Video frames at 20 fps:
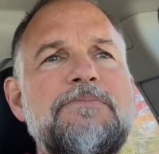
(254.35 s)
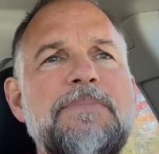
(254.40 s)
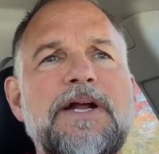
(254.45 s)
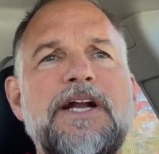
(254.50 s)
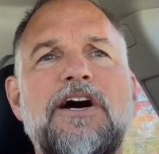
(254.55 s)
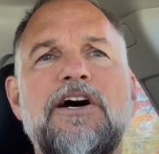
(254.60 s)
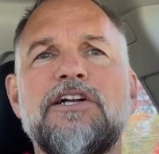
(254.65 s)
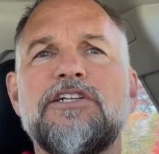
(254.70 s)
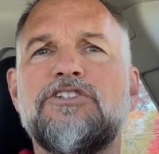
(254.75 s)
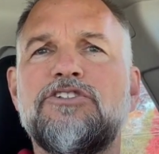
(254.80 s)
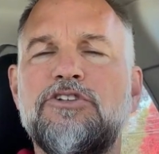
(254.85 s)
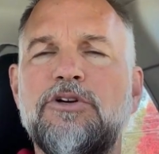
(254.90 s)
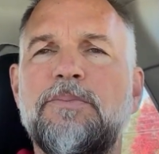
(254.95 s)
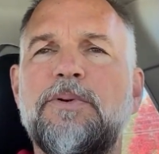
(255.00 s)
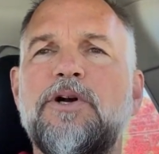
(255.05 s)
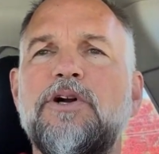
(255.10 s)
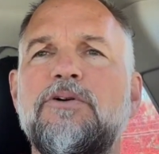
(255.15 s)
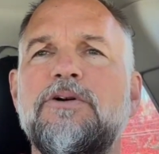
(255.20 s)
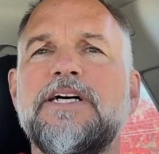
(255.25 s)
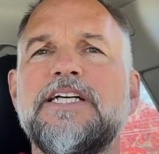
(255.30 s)
but on a
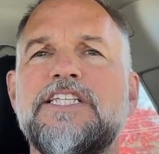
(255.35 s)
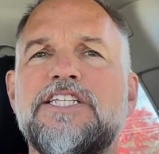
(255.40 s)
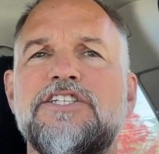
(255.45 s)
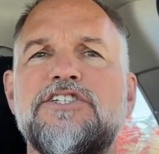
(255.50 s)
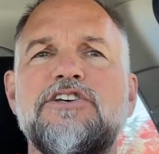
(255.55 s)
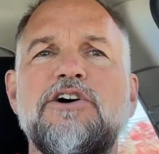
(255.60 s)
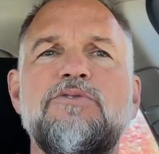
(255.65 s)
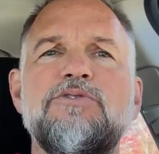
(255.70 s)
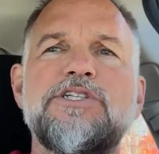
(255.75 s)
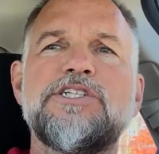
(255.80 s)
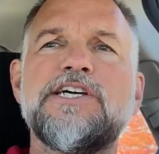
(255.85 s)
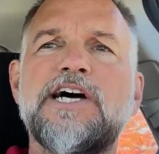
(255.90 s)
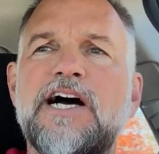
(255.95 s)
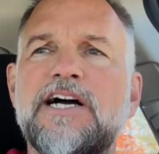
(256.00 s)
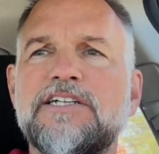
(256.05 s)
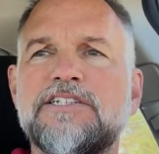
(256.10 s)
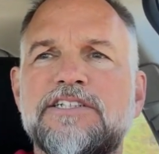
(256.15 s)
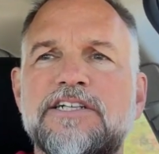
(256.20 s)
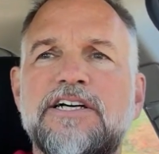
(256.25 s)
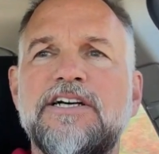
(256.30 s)
Subaru, it's so
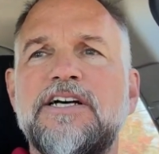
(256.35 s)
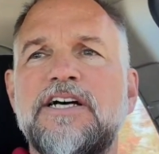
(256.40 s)
tucked